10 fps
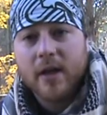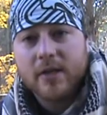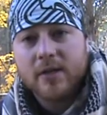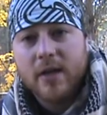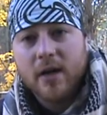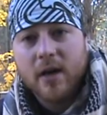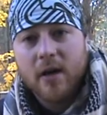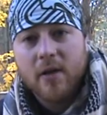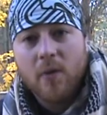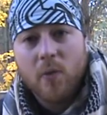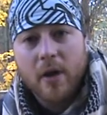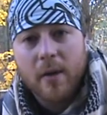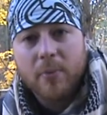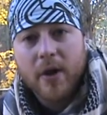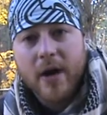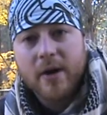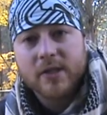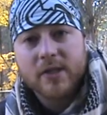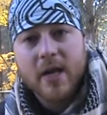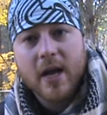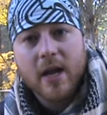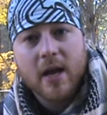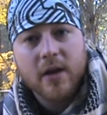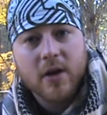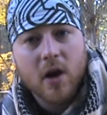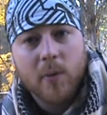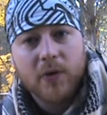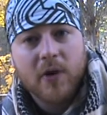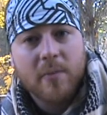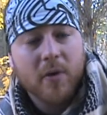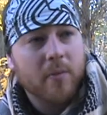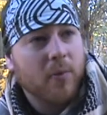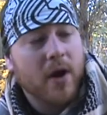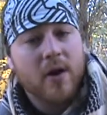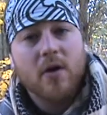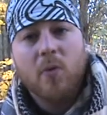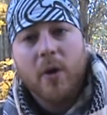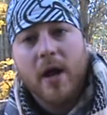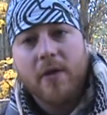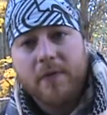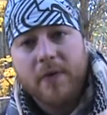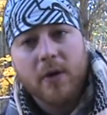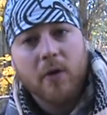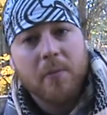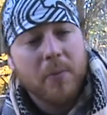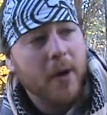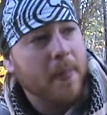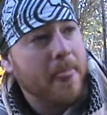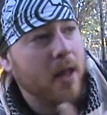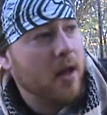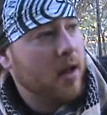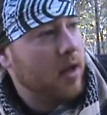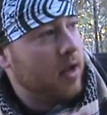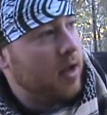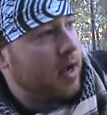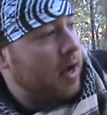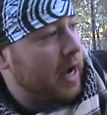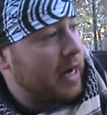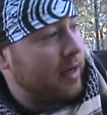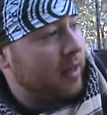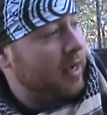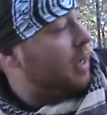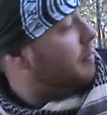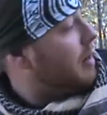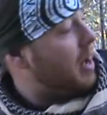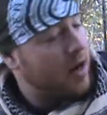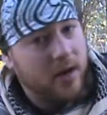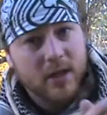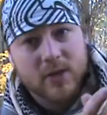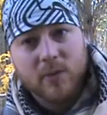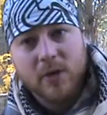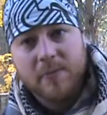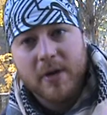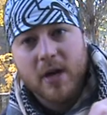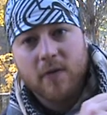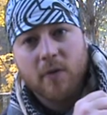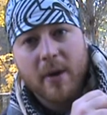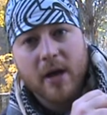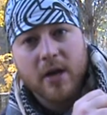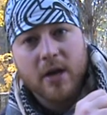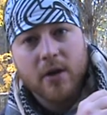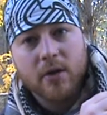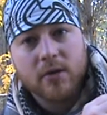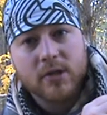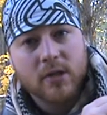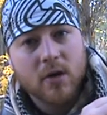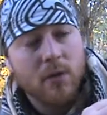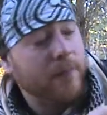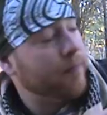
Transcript: That's the one I'm planning on staying in. You know, I was going to build a brand new one out in the field, but I got to thinking about it, and this one's been here for about a year, so